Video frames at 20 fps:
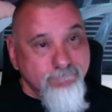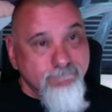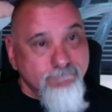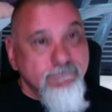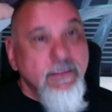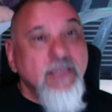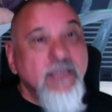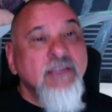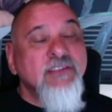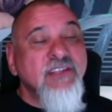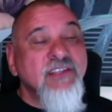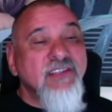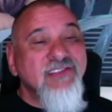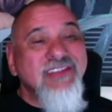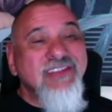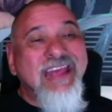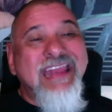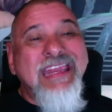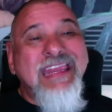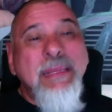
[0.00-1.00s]
since
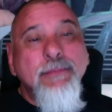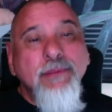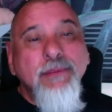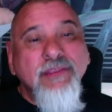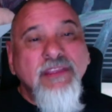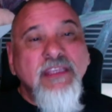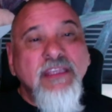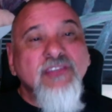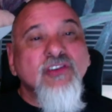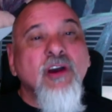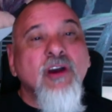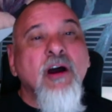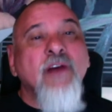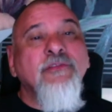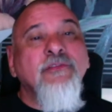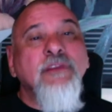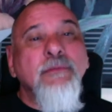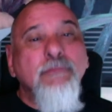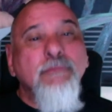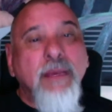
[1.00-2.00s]
that empathy is
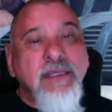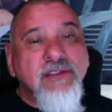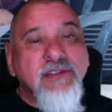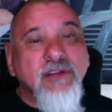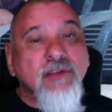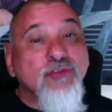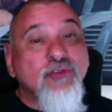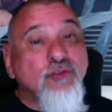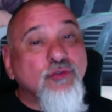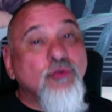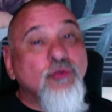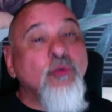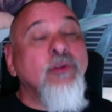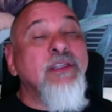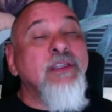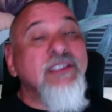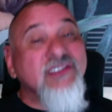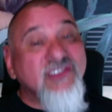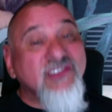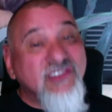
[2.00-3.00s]
often based on truly
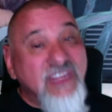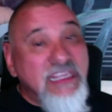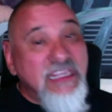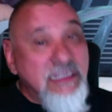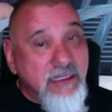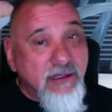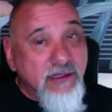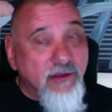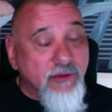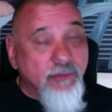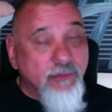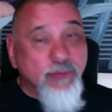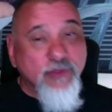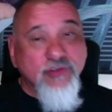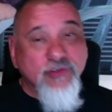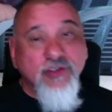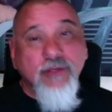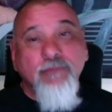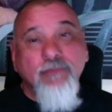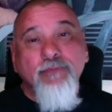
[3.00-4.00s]
seeing another
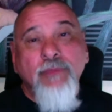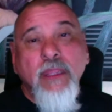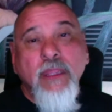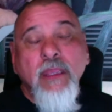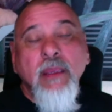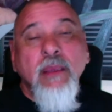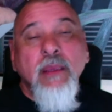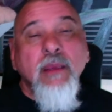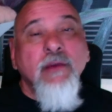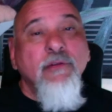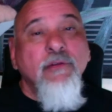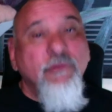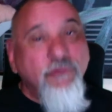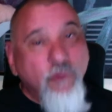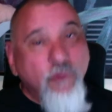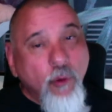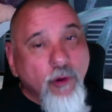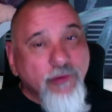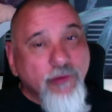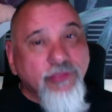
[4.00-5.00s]
person.
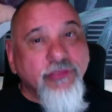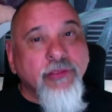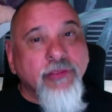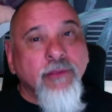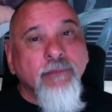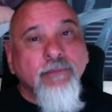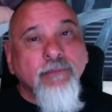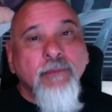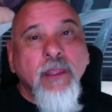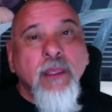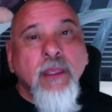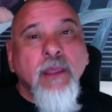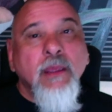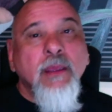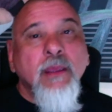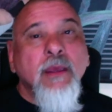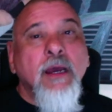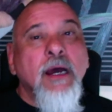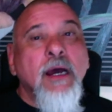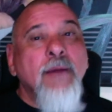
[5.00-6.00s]
Fourth,
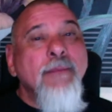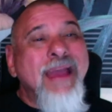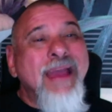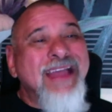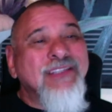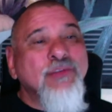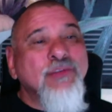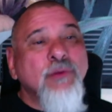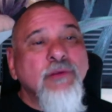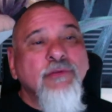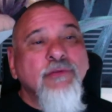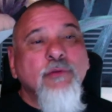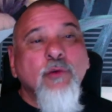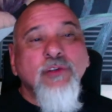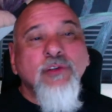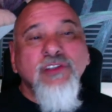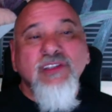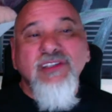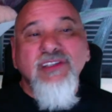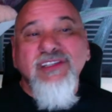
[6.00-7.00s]
masks
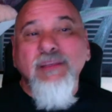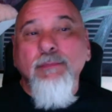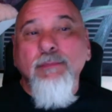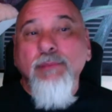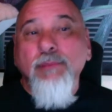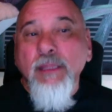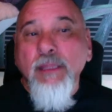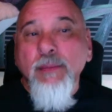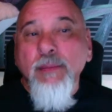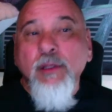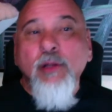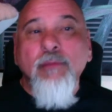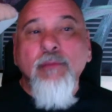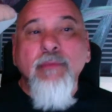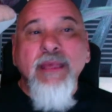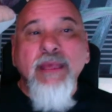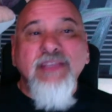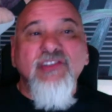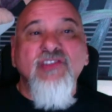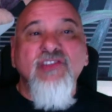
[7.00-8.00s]
reinforce the subliminal
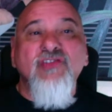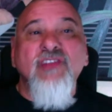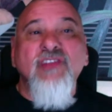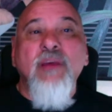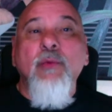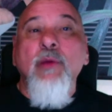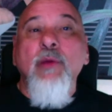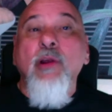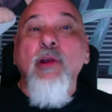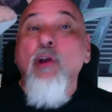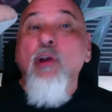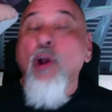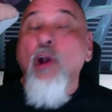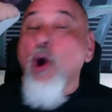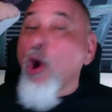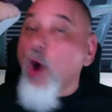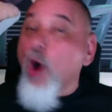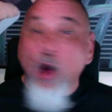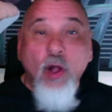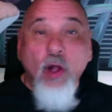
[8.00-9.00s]
message that we are
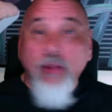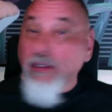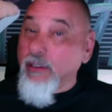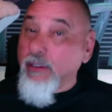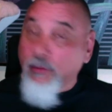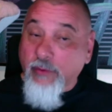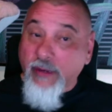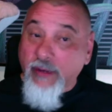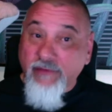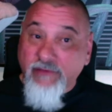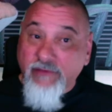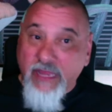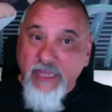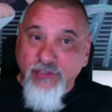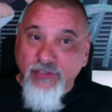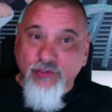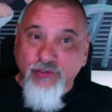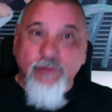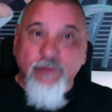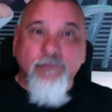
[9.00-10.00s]
all in grave
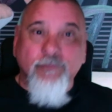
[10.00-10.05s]
danger.